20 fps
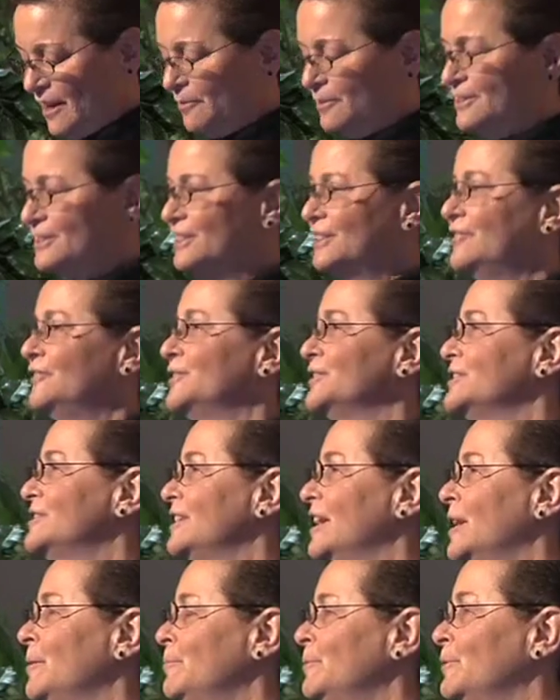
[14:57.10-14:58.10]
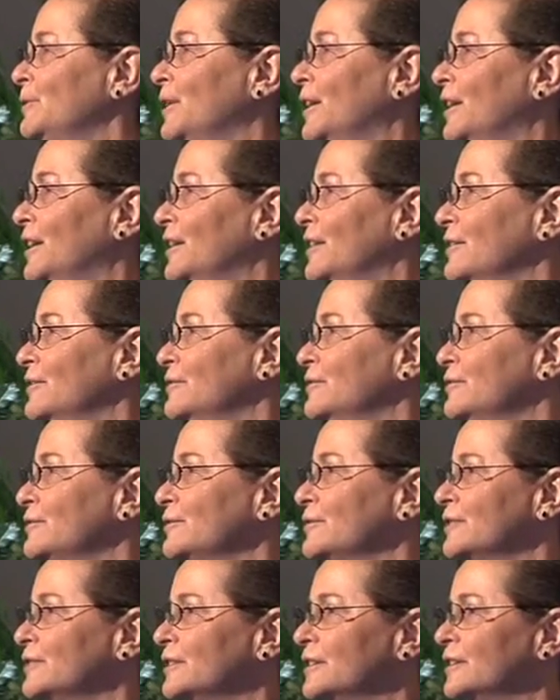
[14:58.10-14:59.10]
want to give you an example of
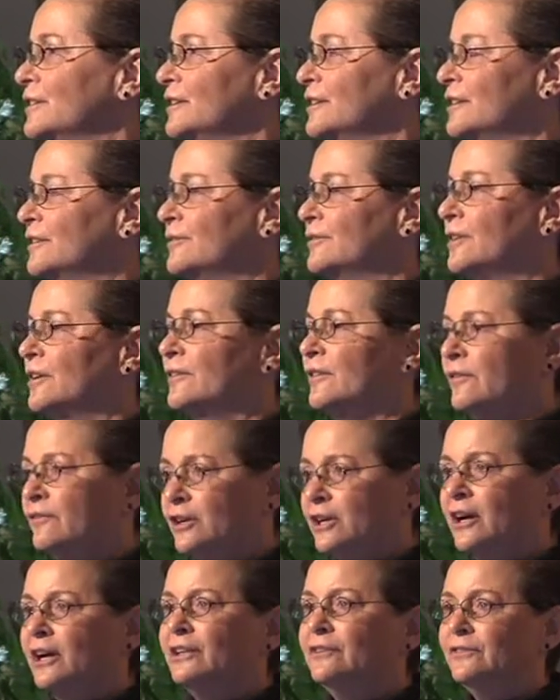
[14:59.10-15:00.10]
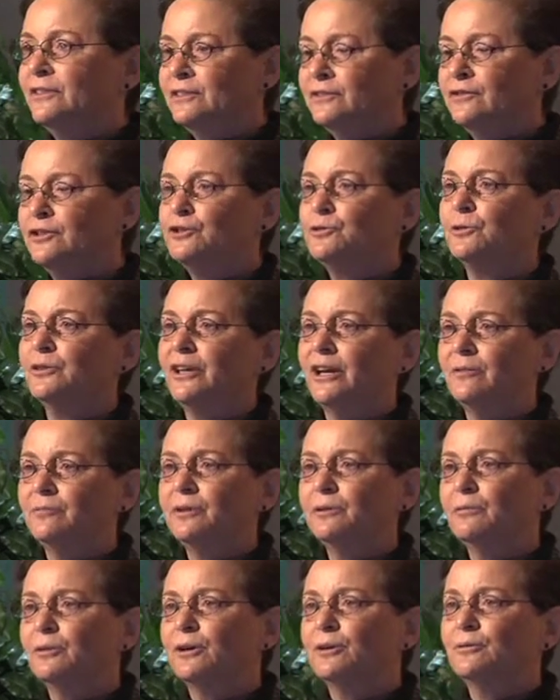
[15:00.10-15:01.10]
a kind of individual that
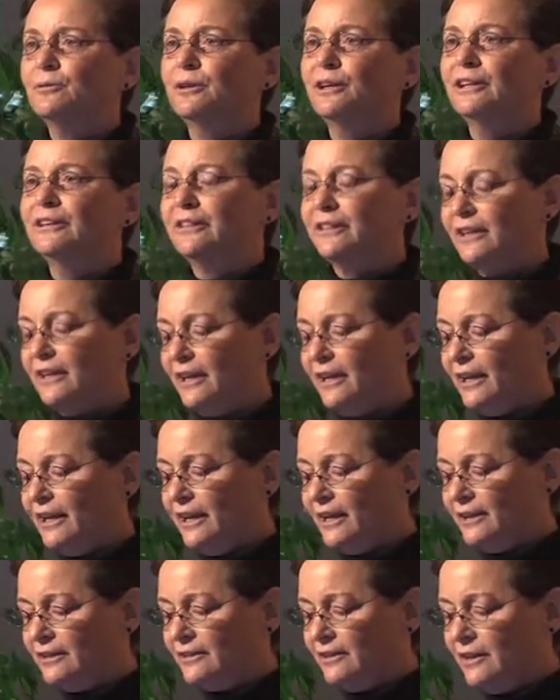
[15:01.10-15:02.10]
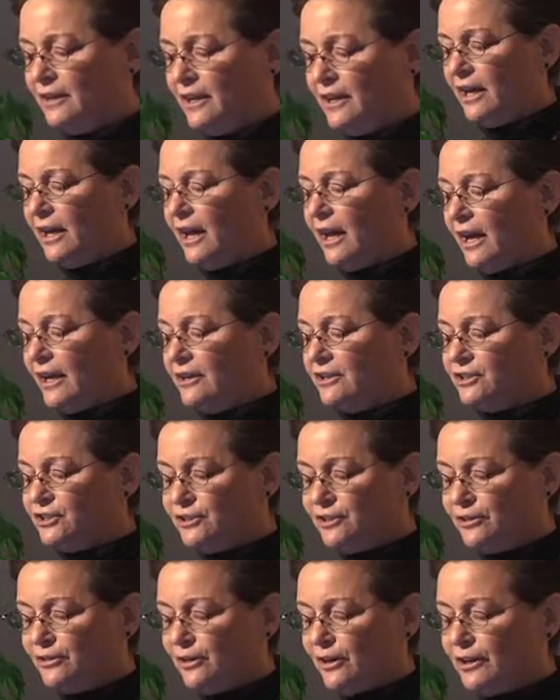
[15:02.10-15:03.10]
we work with. And I
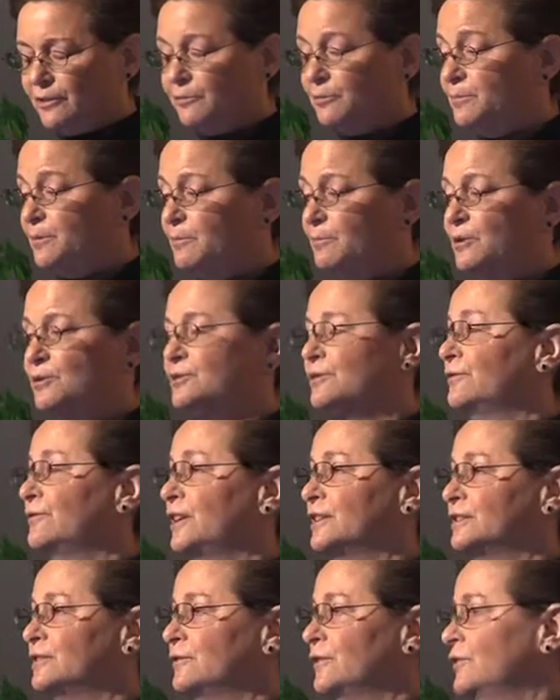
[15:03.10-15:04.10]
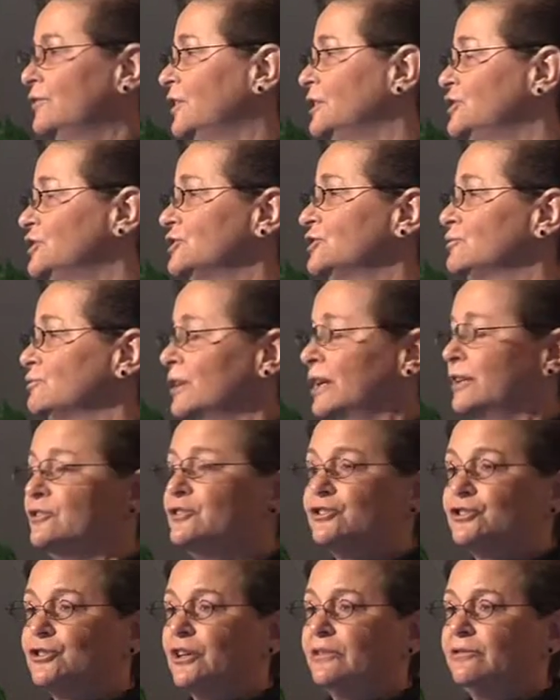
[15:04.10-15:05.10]
actually thought it would be most effective if I just read
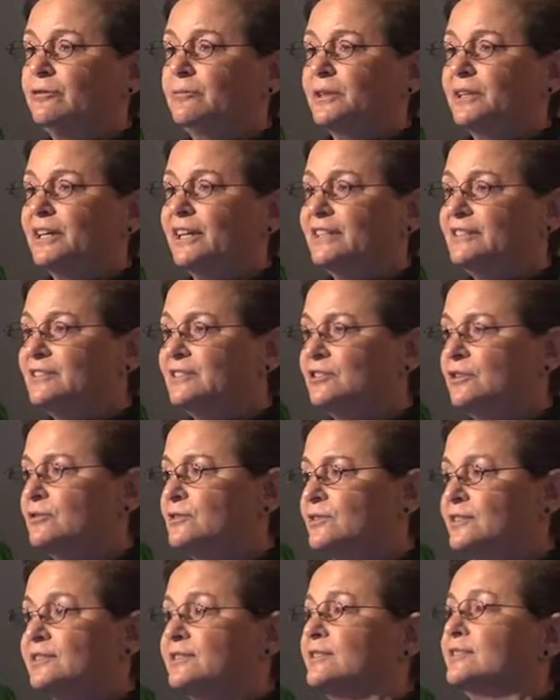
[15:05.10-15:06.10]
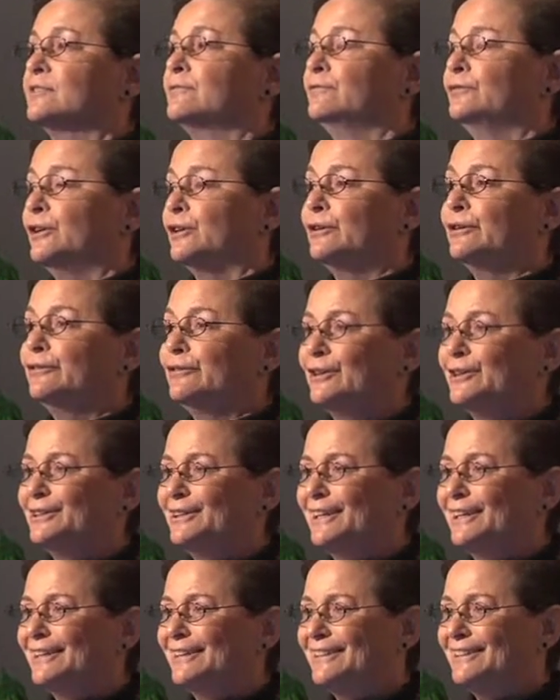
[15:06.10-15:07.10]
straight from the case notes. This isn't very, very
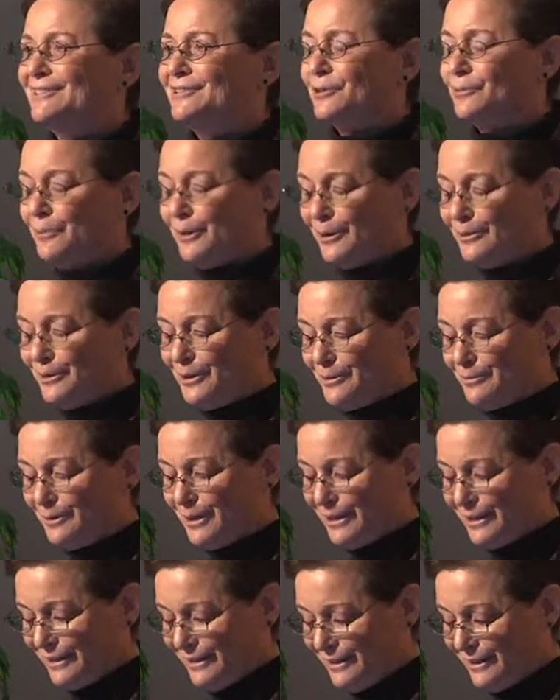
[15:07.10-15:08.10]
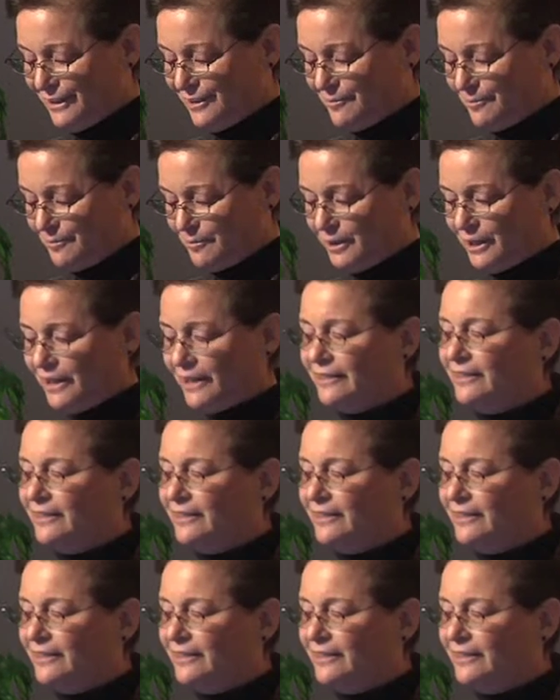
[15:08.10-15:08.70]
lengthy, so bear with me. But I